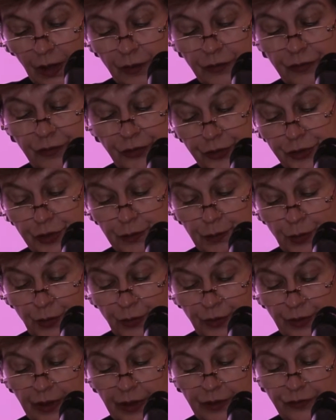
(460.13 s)

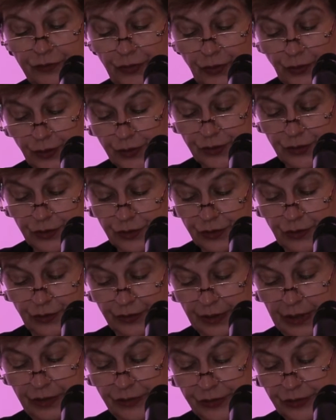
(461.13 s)
Furthermore, it focuses
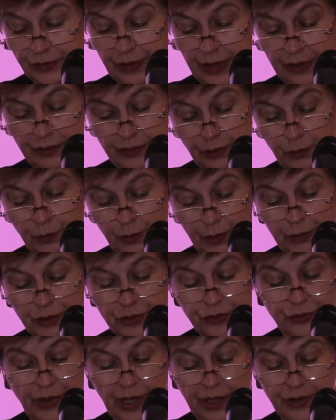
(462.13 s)
on integrating
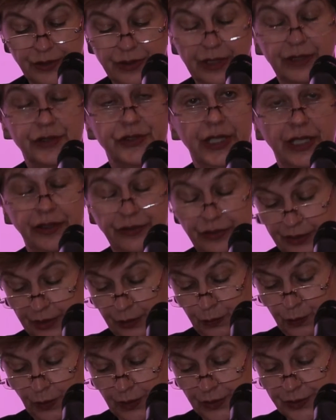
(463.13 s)
women's rights and gender
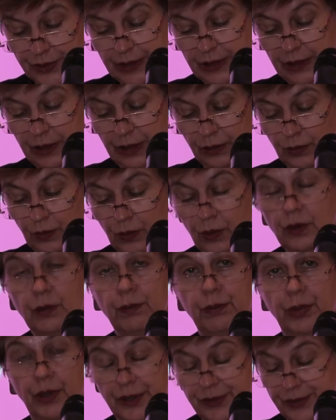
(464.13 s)
equality in all
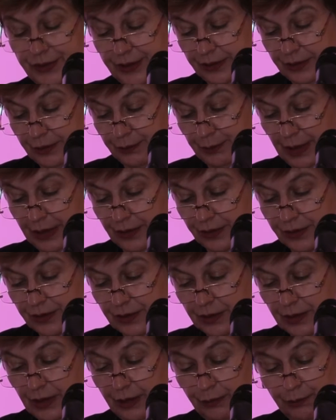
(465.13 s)
policy domains,
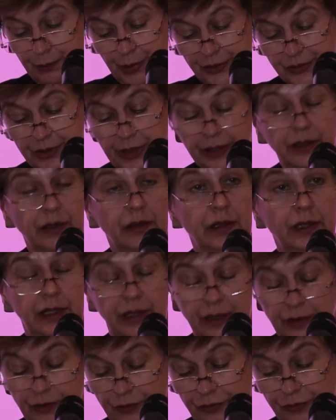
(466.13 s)
in particularly
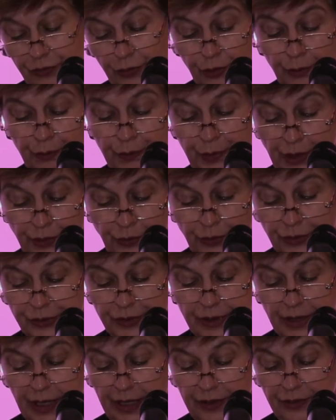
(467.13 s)
in the four
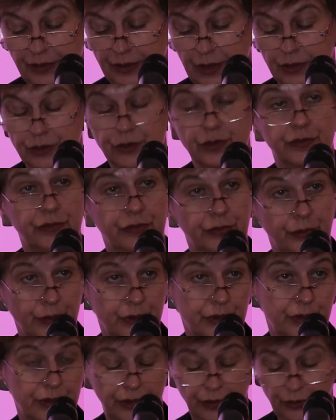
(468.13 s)
priority areas of food
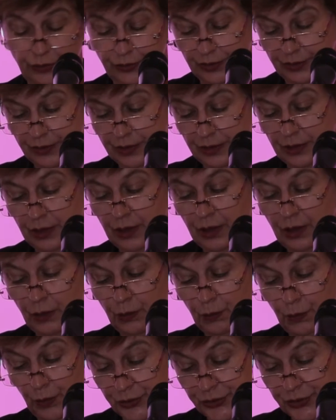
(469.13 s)
security,
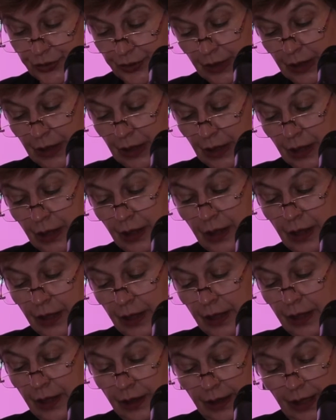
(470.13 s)
water,
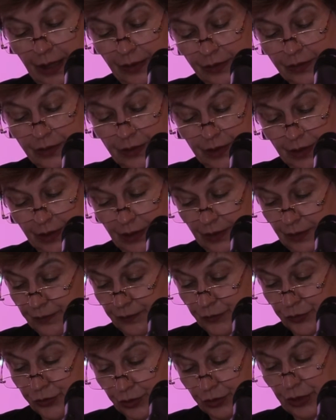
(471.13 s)
and
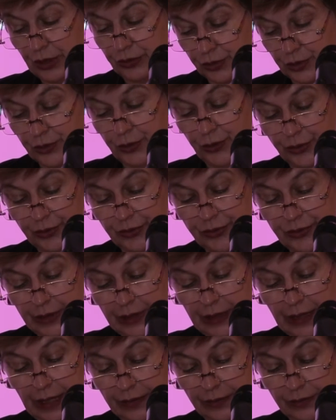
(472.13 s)

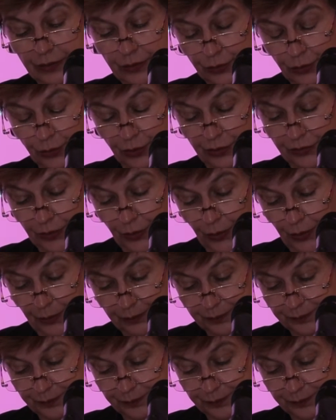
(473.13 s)
security and the rule of law.